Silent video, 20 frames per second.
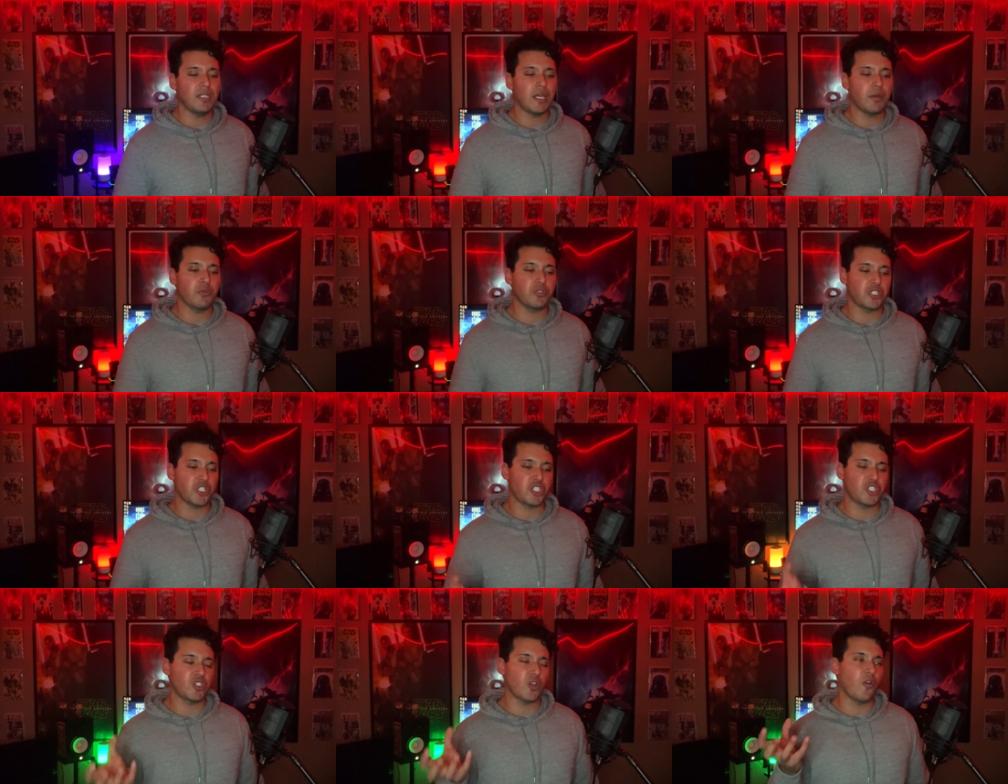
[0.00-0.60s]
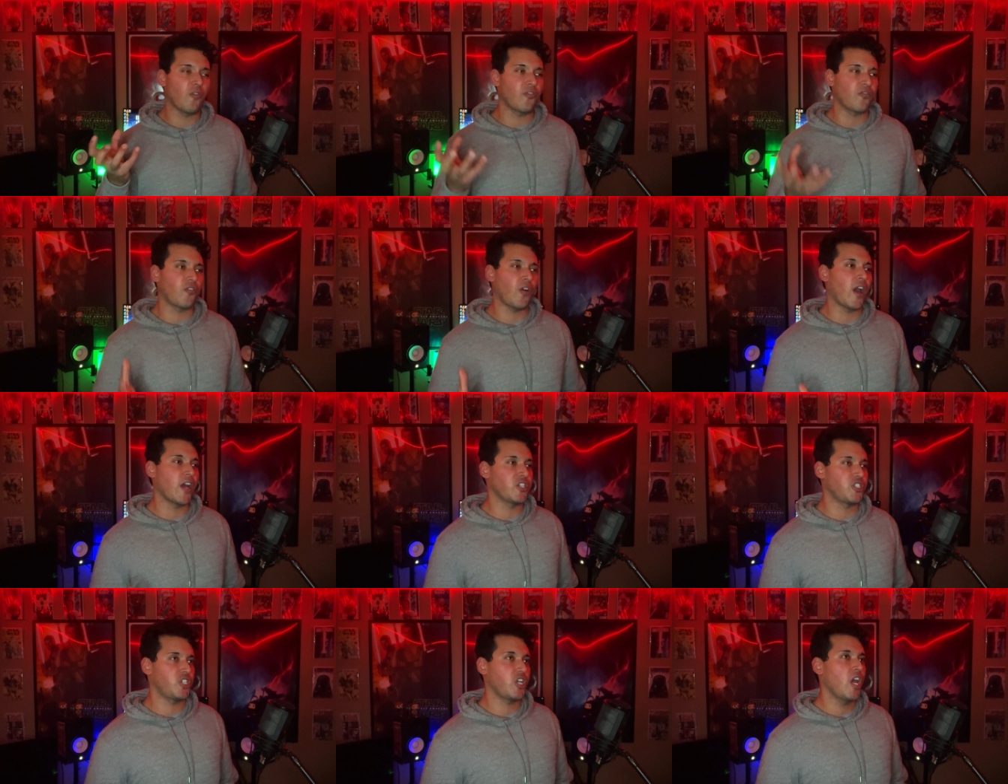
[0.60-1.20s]
that were just so
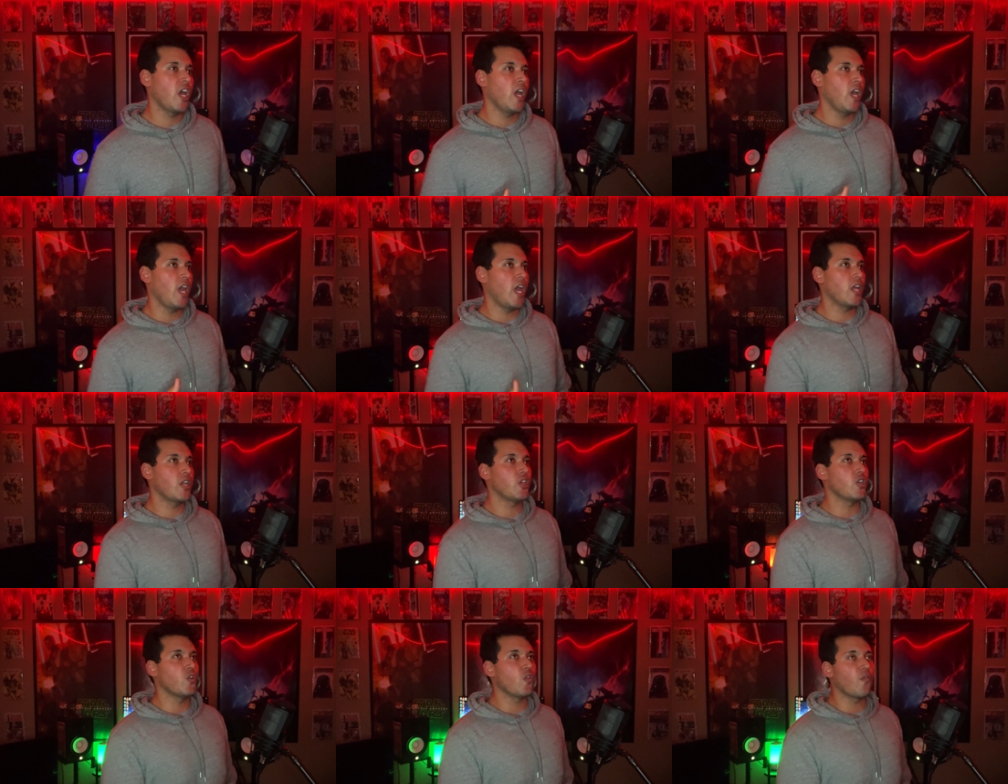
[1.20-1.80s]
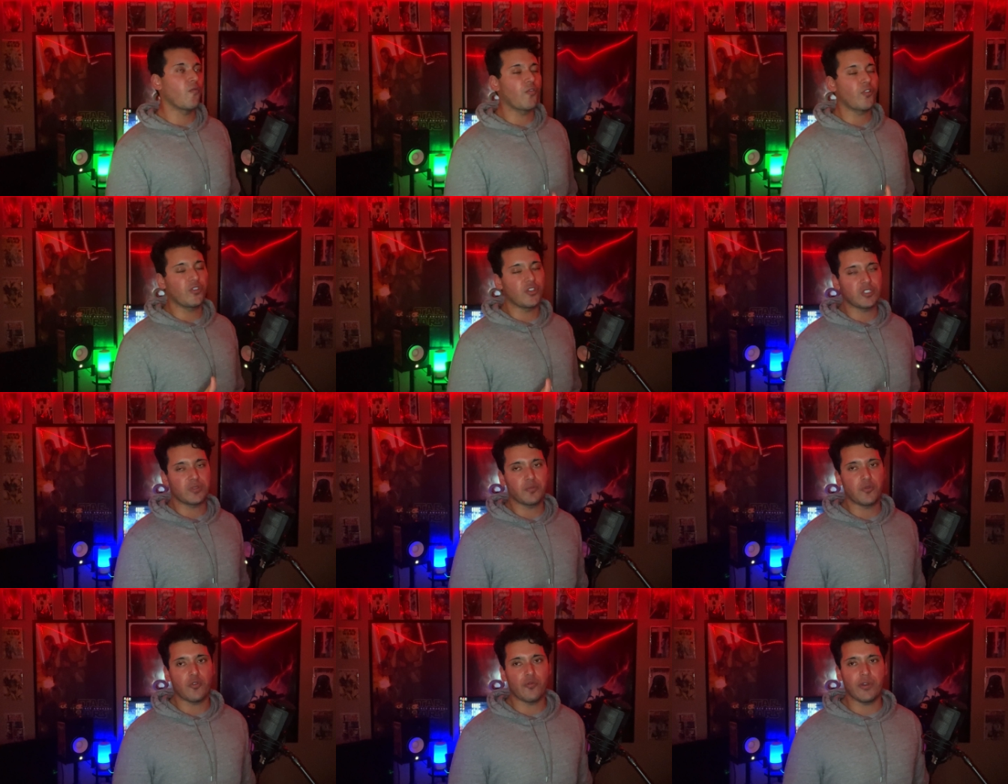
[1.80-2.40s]
fresh and new for
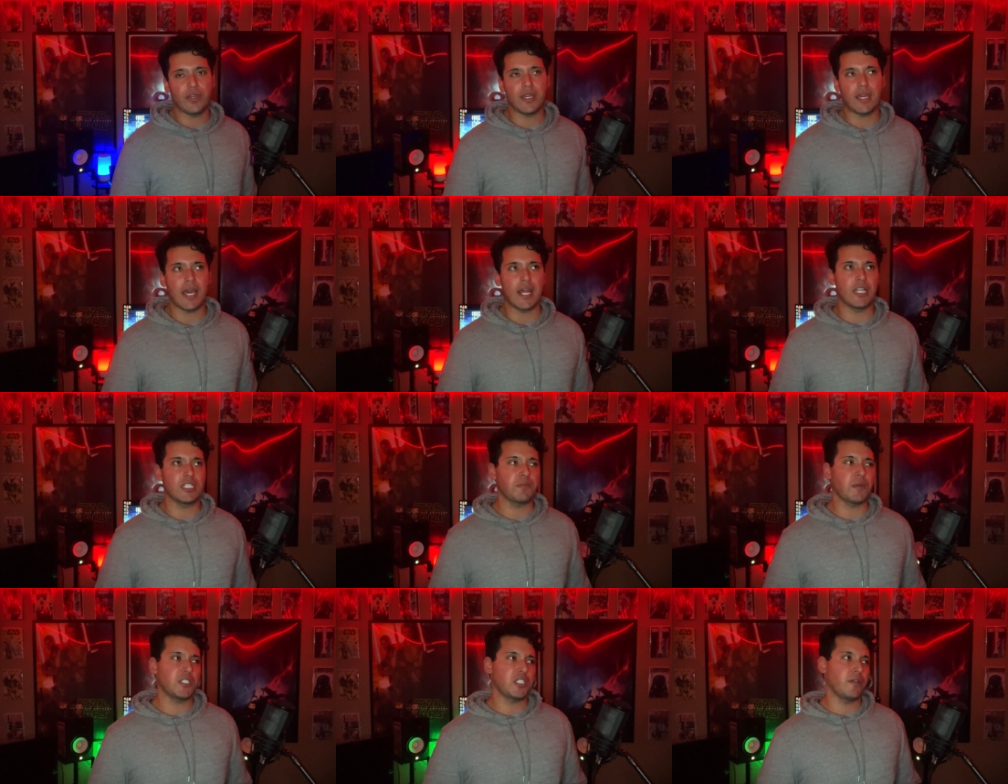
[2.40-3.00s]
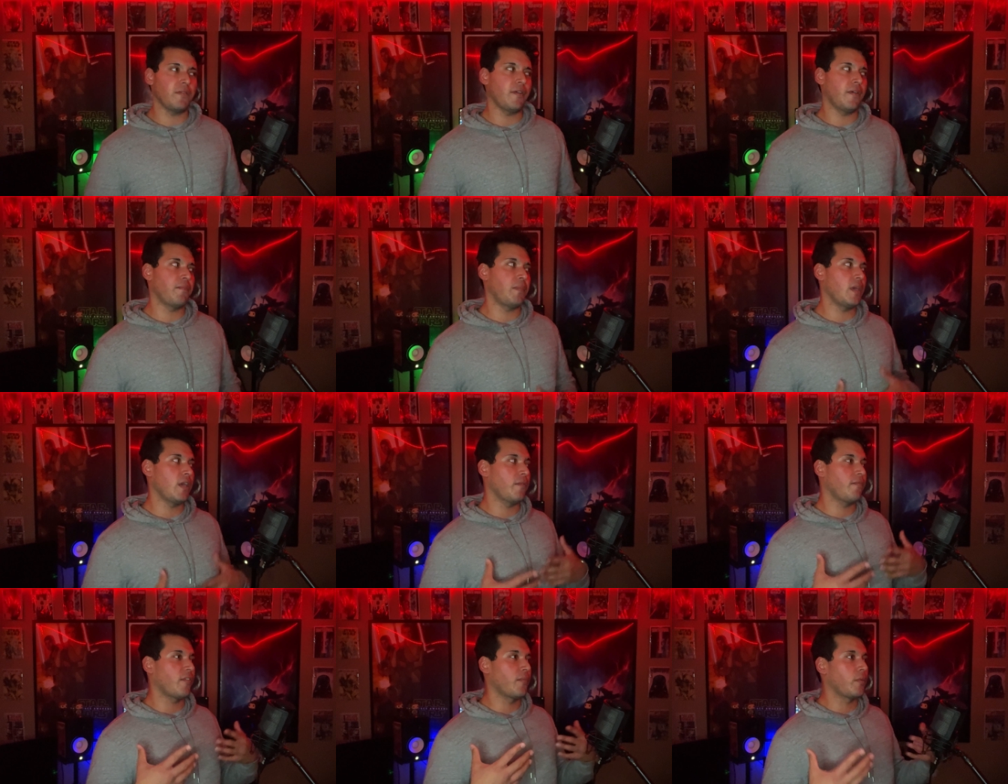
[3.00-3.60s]
this movie, and especially
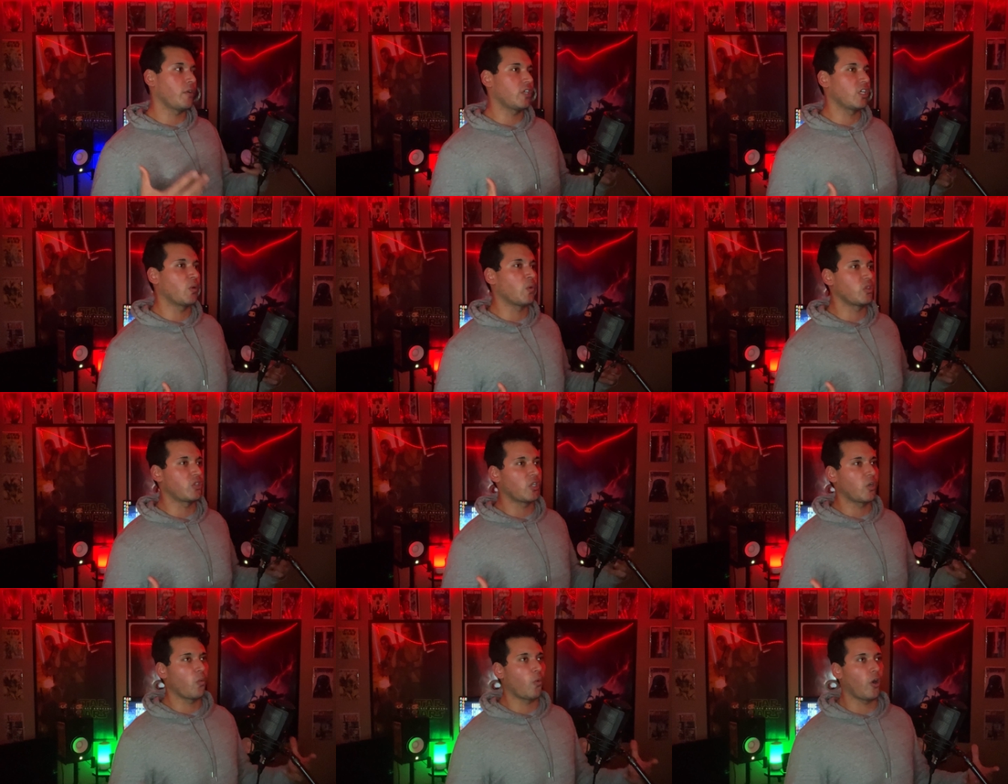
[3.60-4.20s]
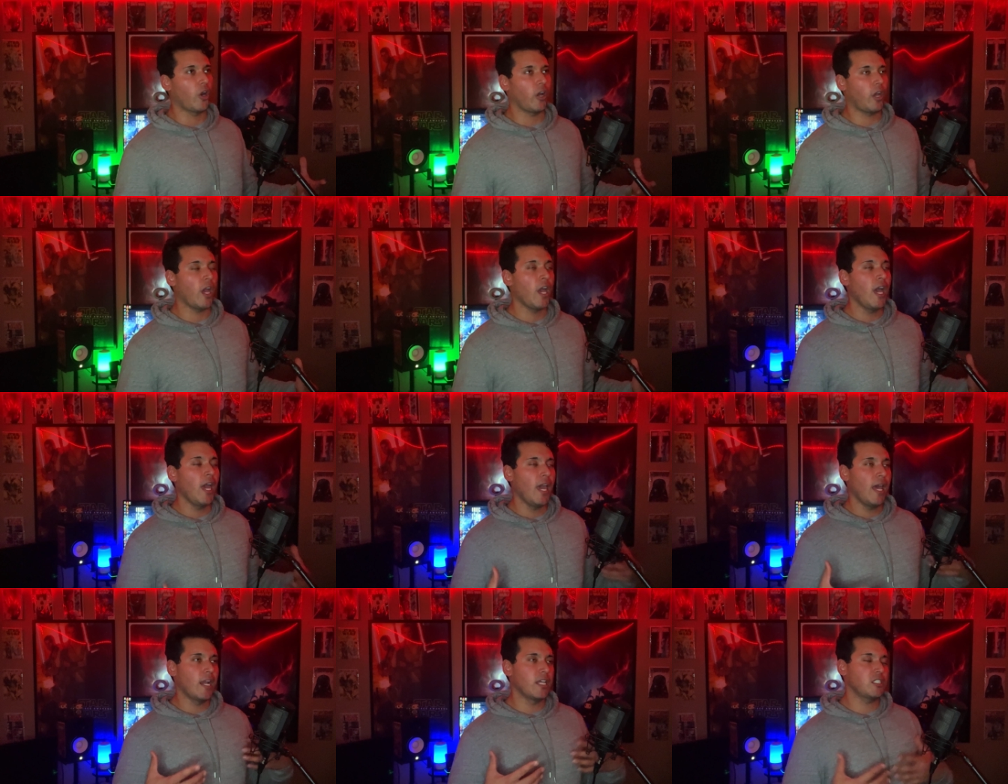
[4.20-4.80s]
being familiar with their work,
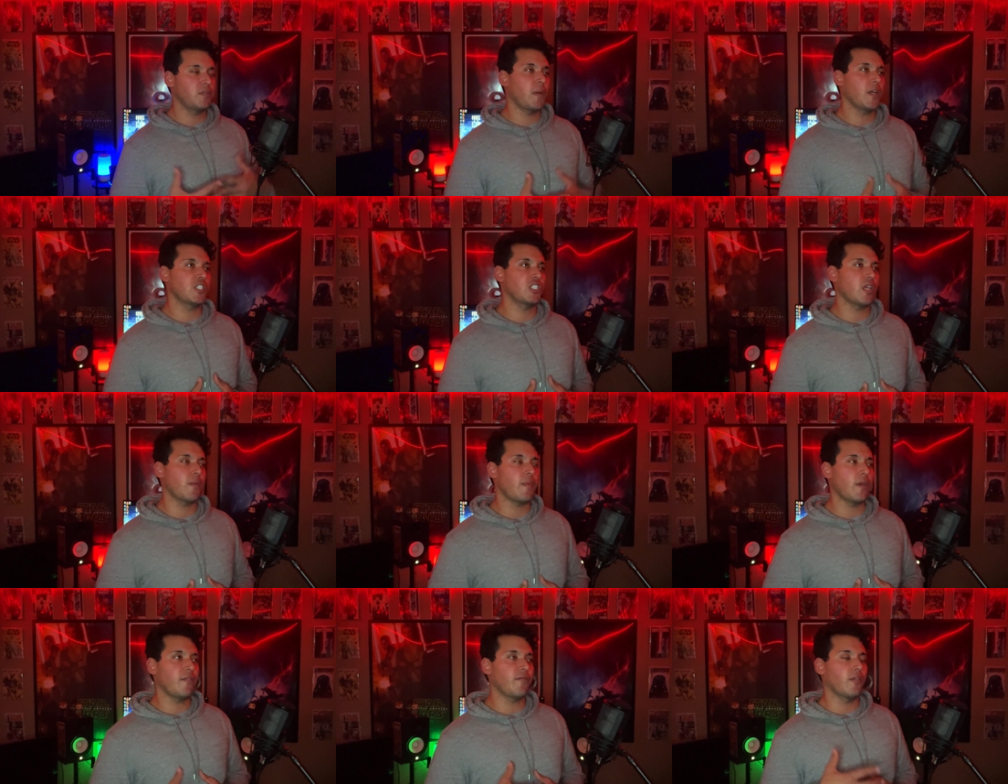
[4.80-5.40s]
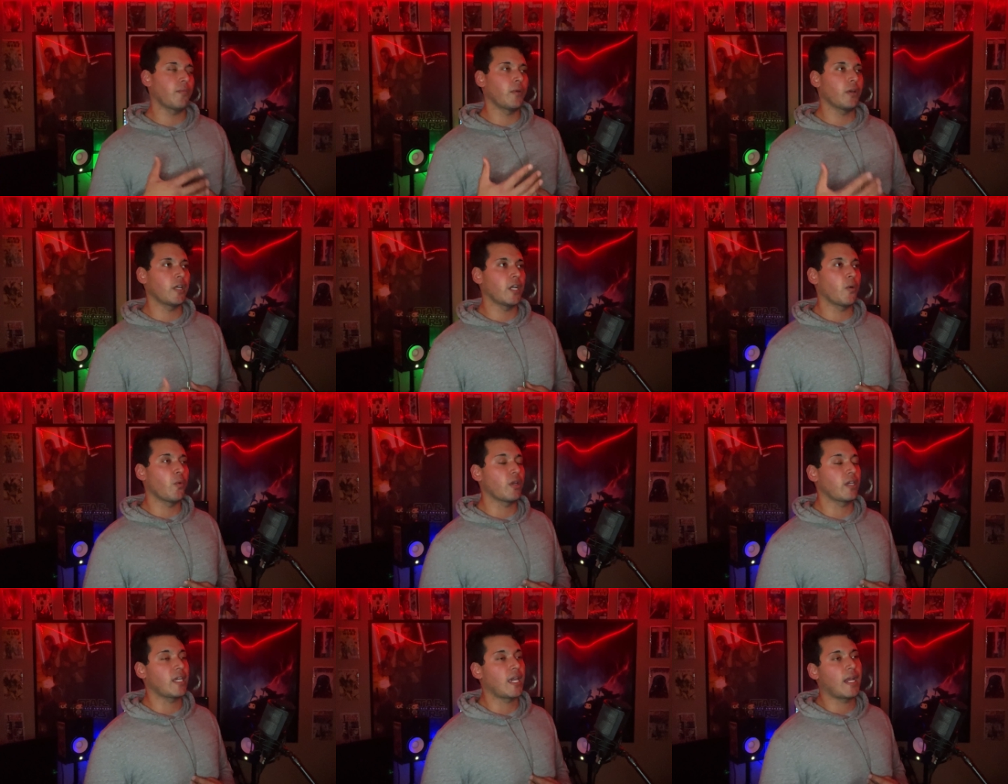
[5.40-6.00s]
and especially being familiar
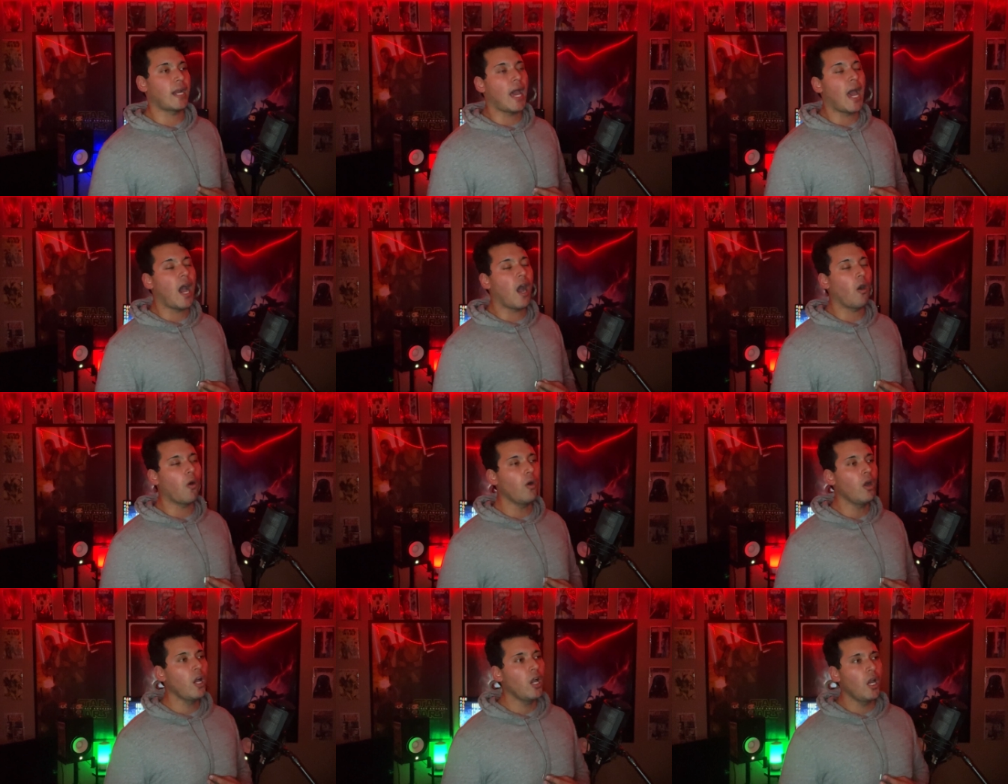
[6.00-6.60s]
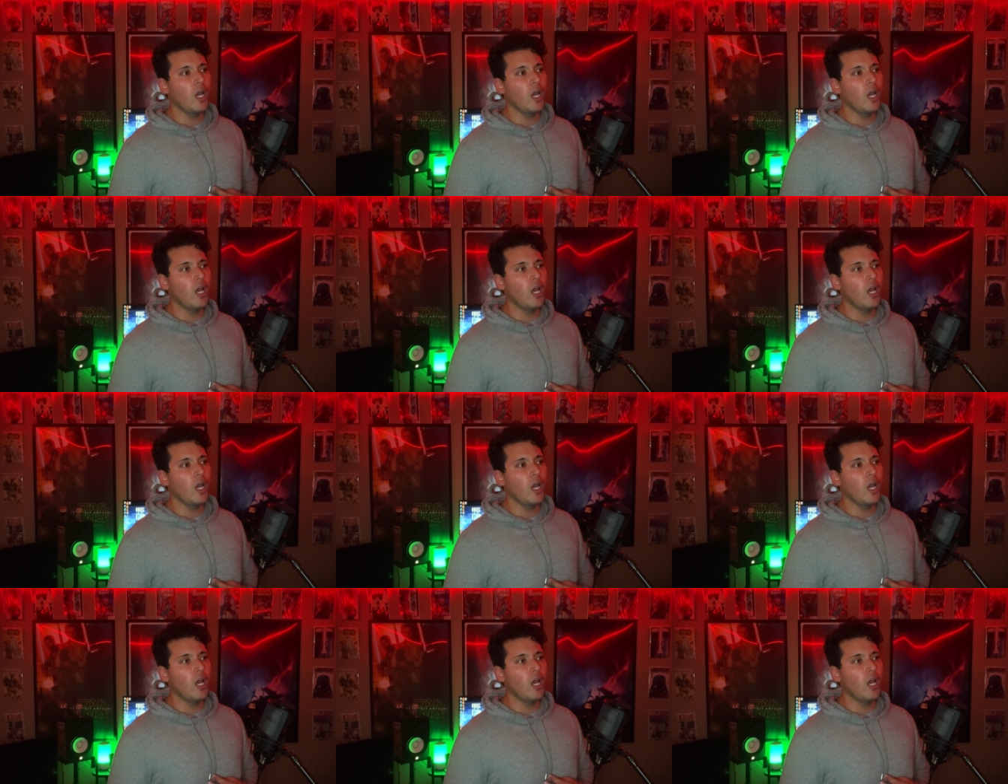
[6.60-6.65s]
with Get Out,